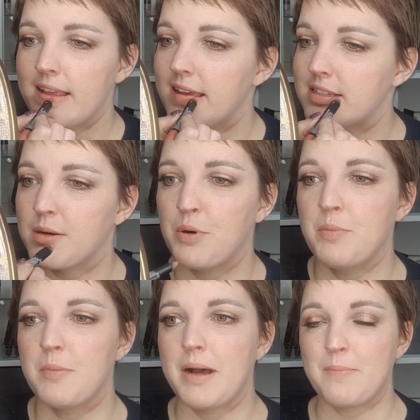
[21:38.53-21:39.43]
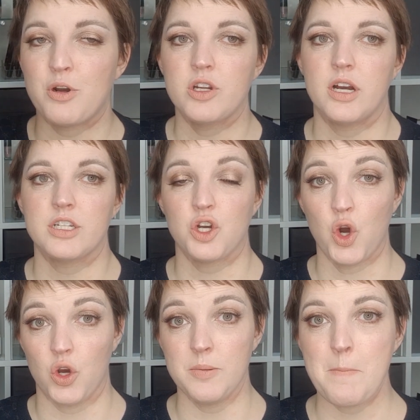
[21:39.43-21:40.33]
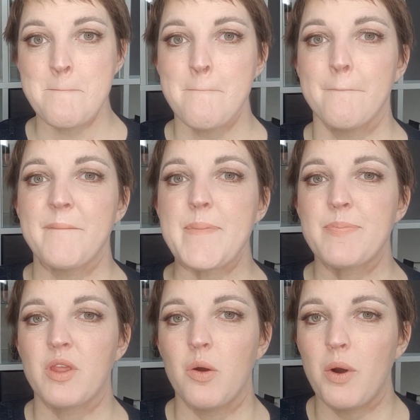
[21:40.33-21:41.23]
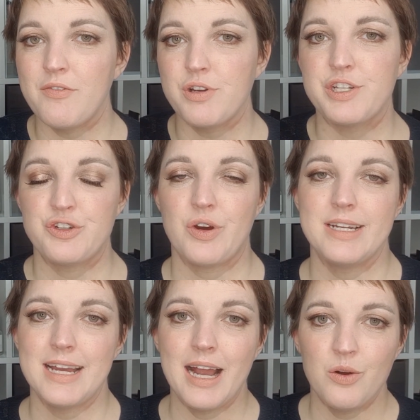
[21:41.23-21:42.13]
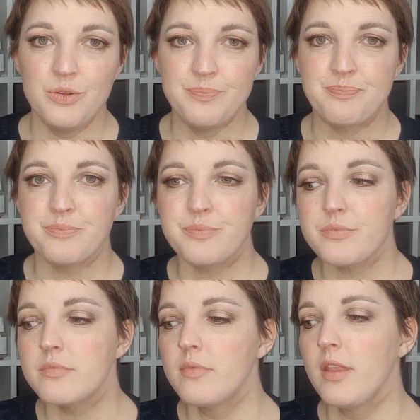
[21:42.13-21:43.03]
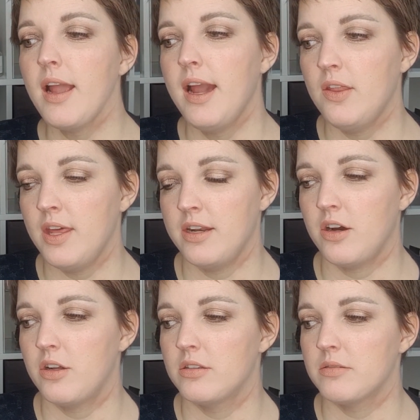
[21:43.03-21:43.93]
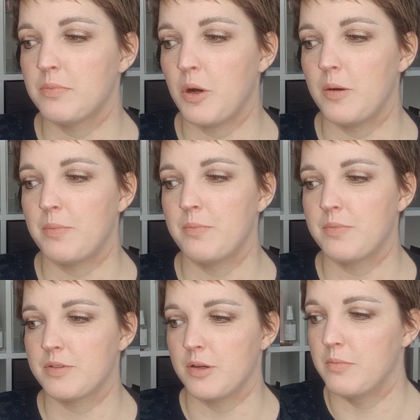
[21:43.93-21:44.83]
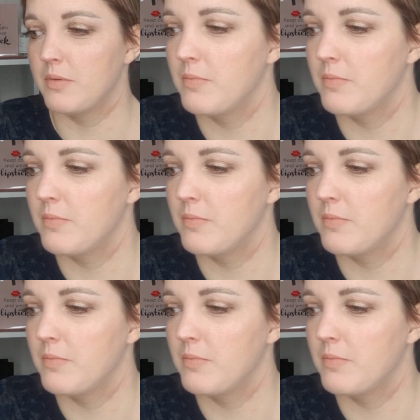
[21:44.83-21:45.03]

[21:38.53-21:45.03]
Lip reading: is I'll pop a matte product on, wait for it to dry down, and then I'll put some